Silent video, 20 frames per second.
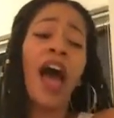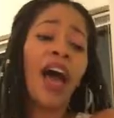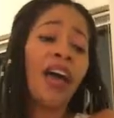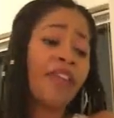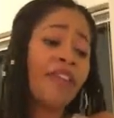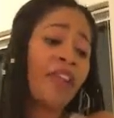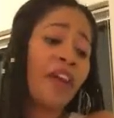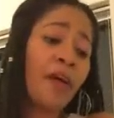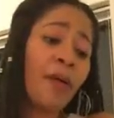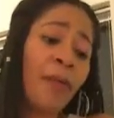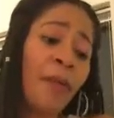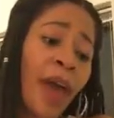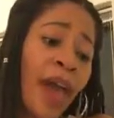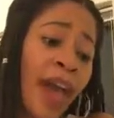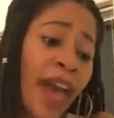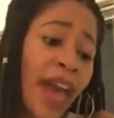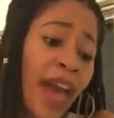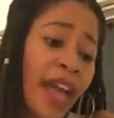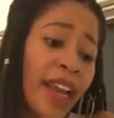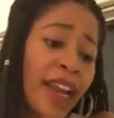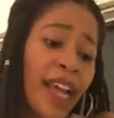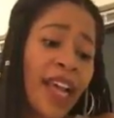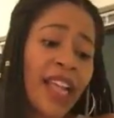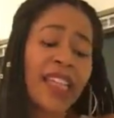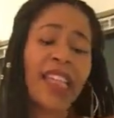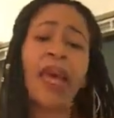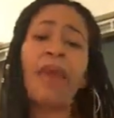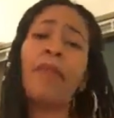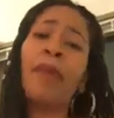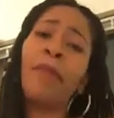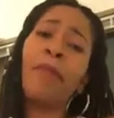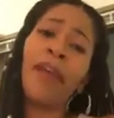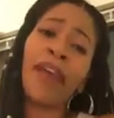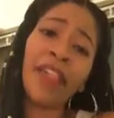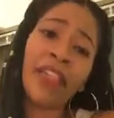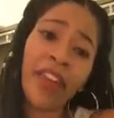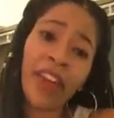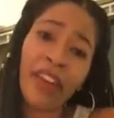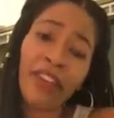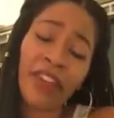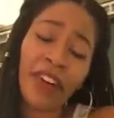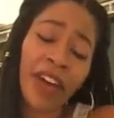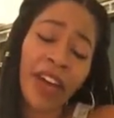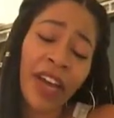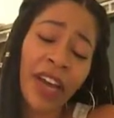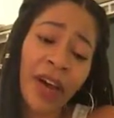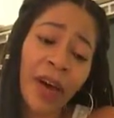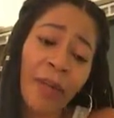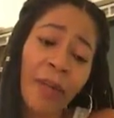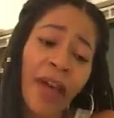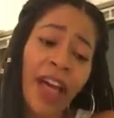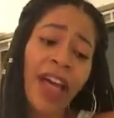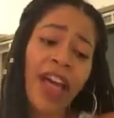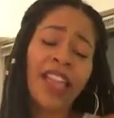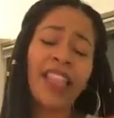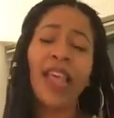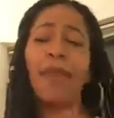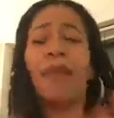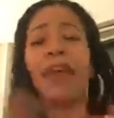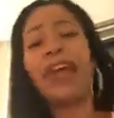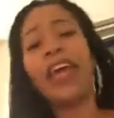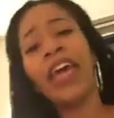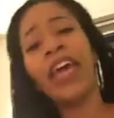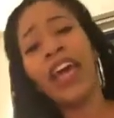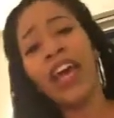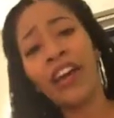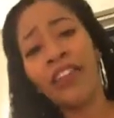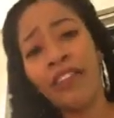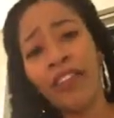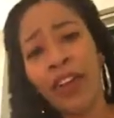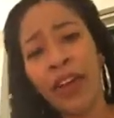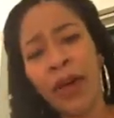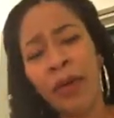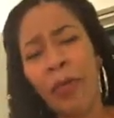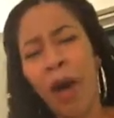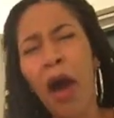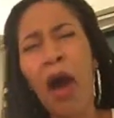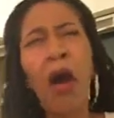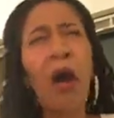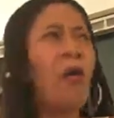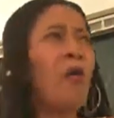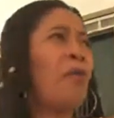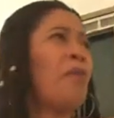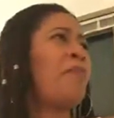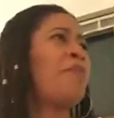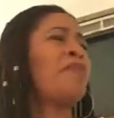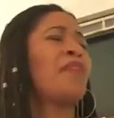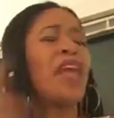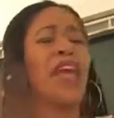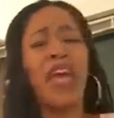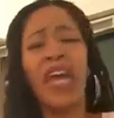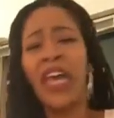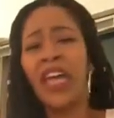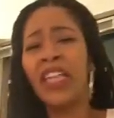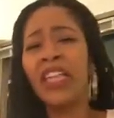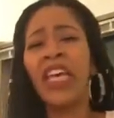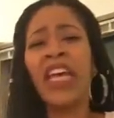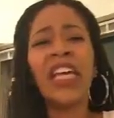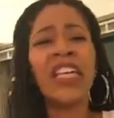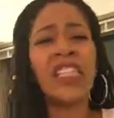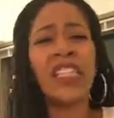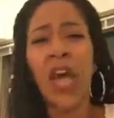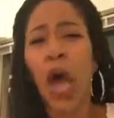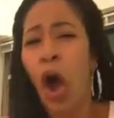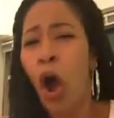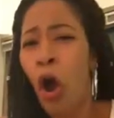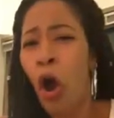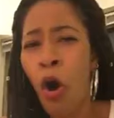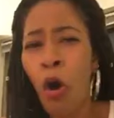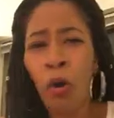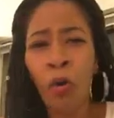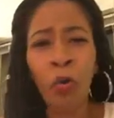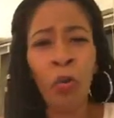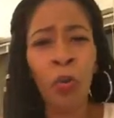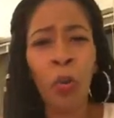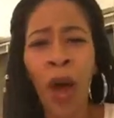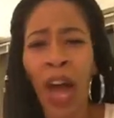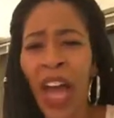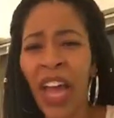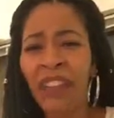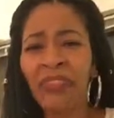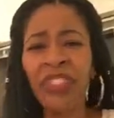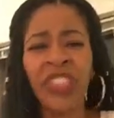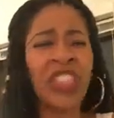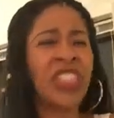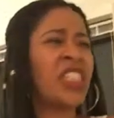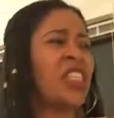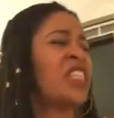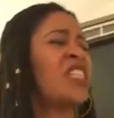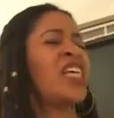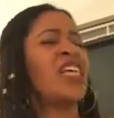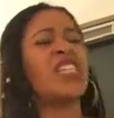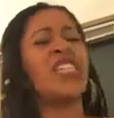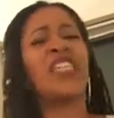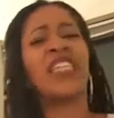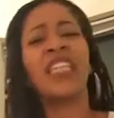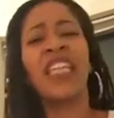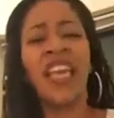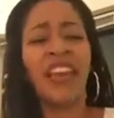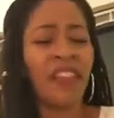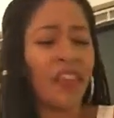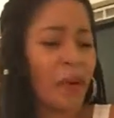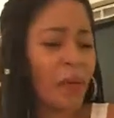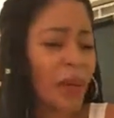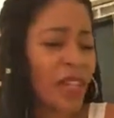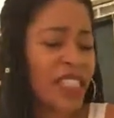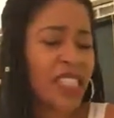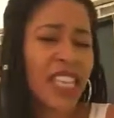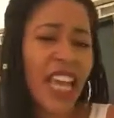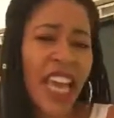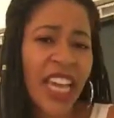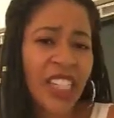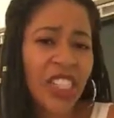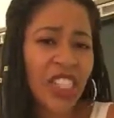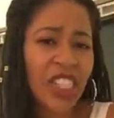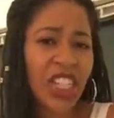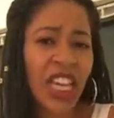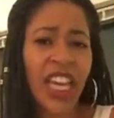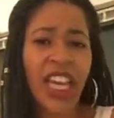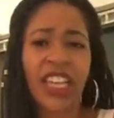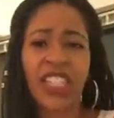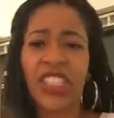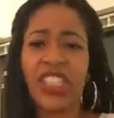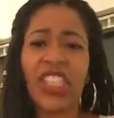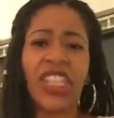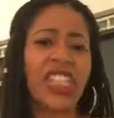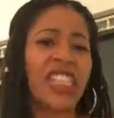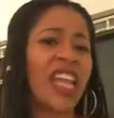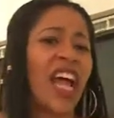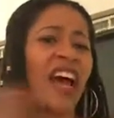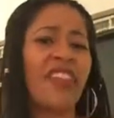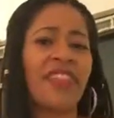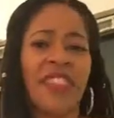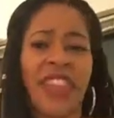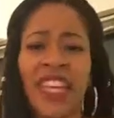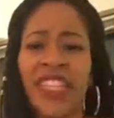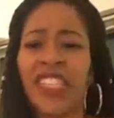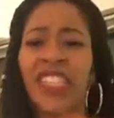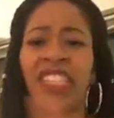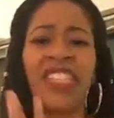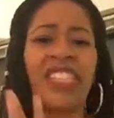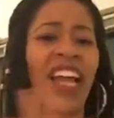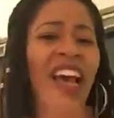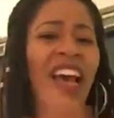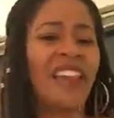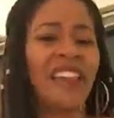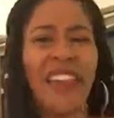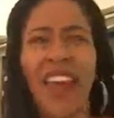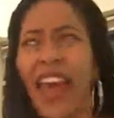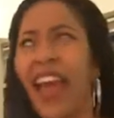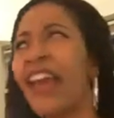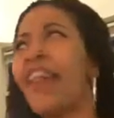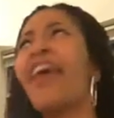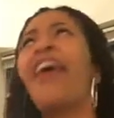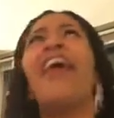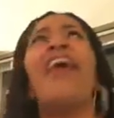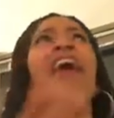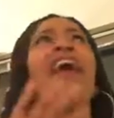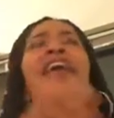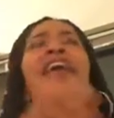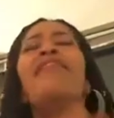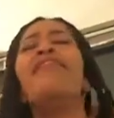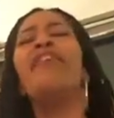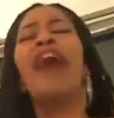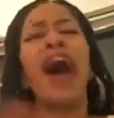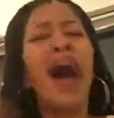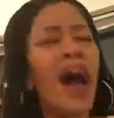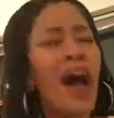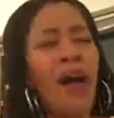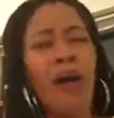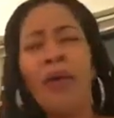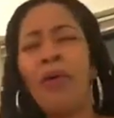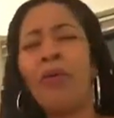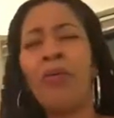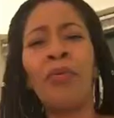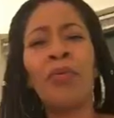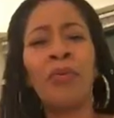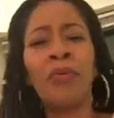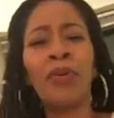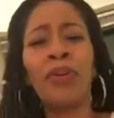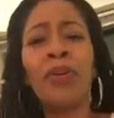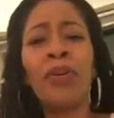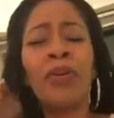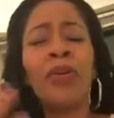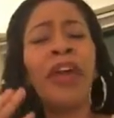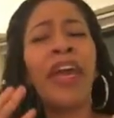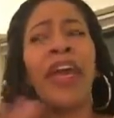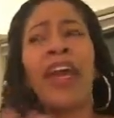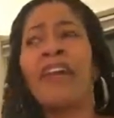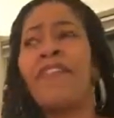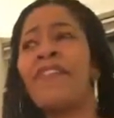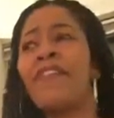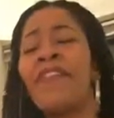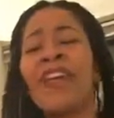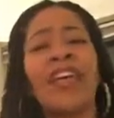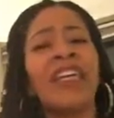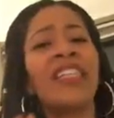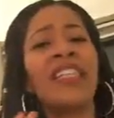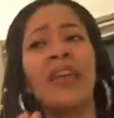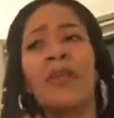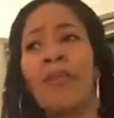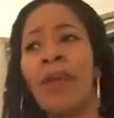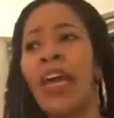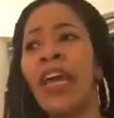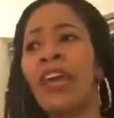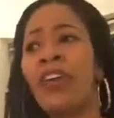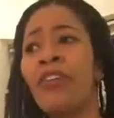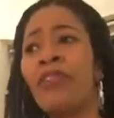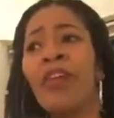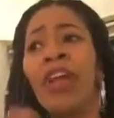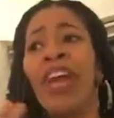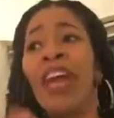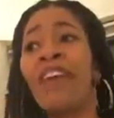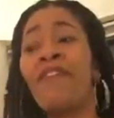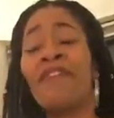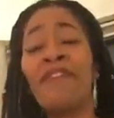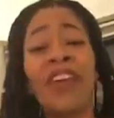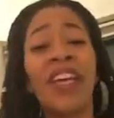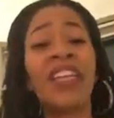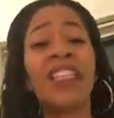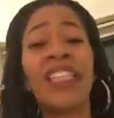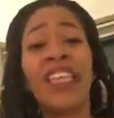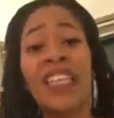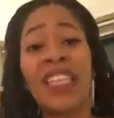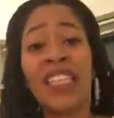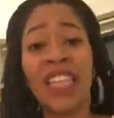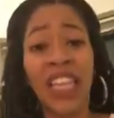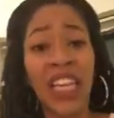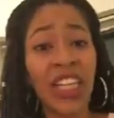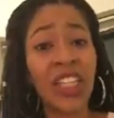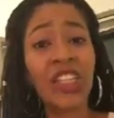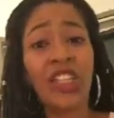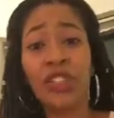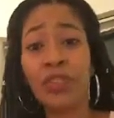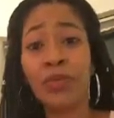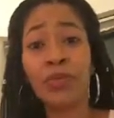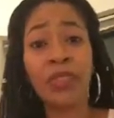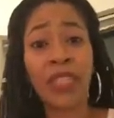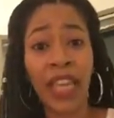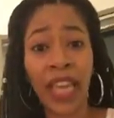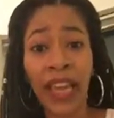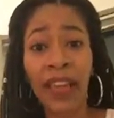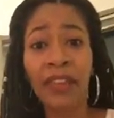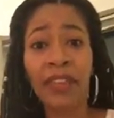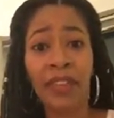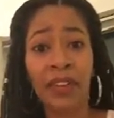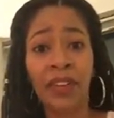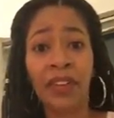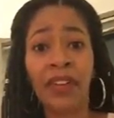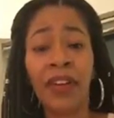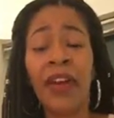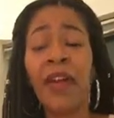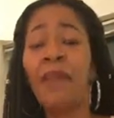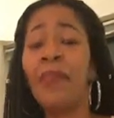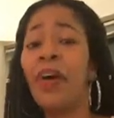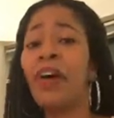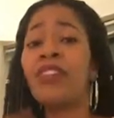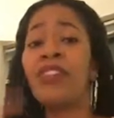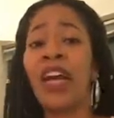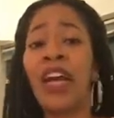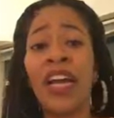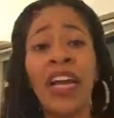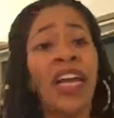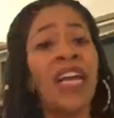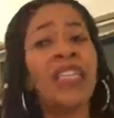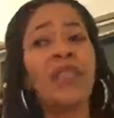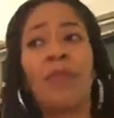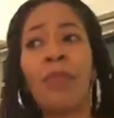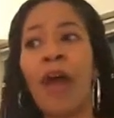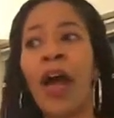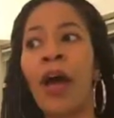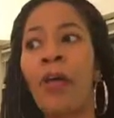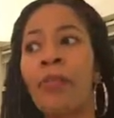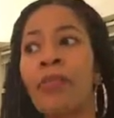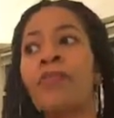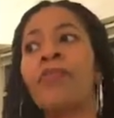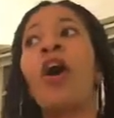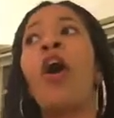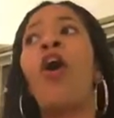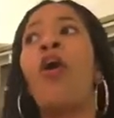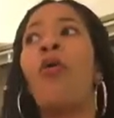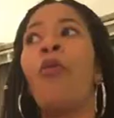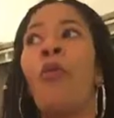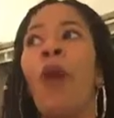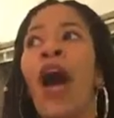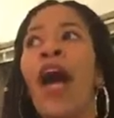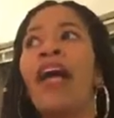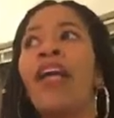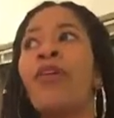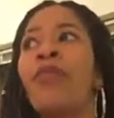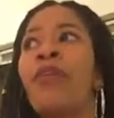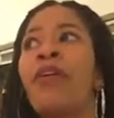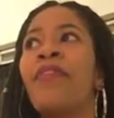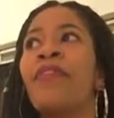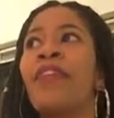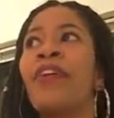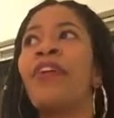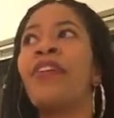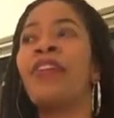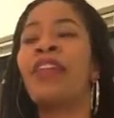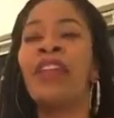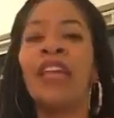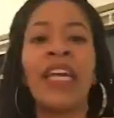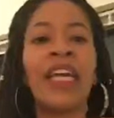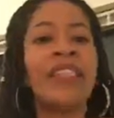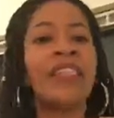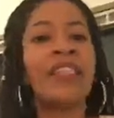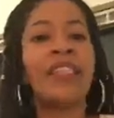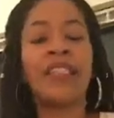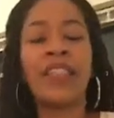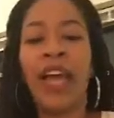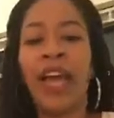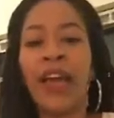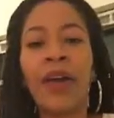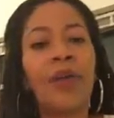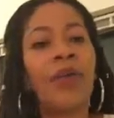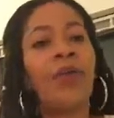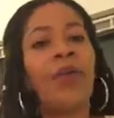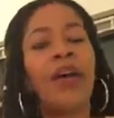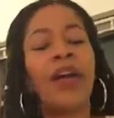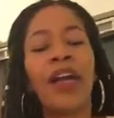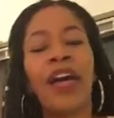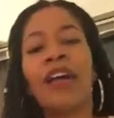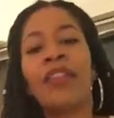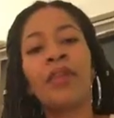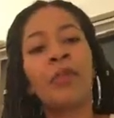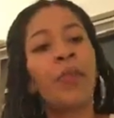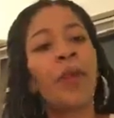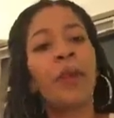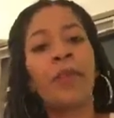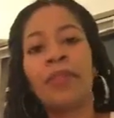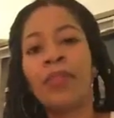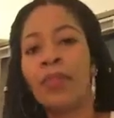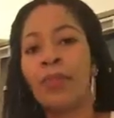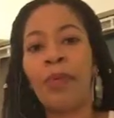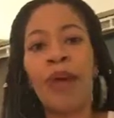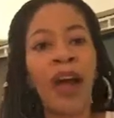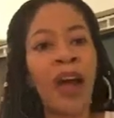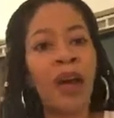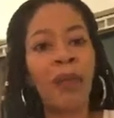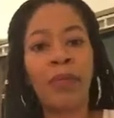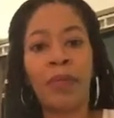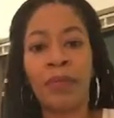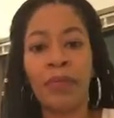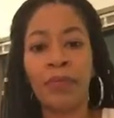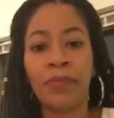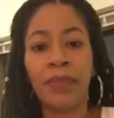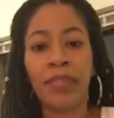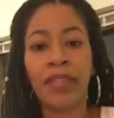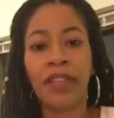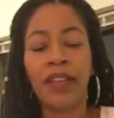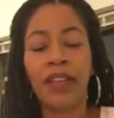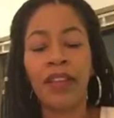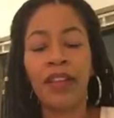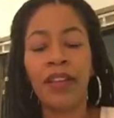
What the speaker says: I feel bad. Let me be there for him. Let me care for him. Oh, his old wife, she just doesn't give him attention. She's not this, she's not that. No, you can't fix a man. You can't fix his issues either. Those are his problems. Why do we feel the need to take on other people's problems?